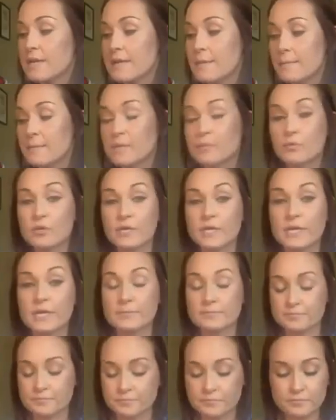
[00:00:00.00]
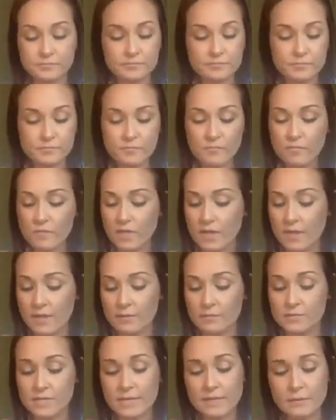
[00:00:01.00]
People get
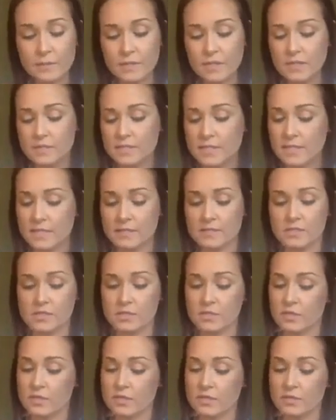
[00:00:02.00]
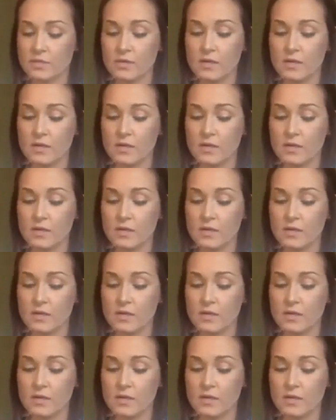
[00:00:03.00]
diabetes, cancer,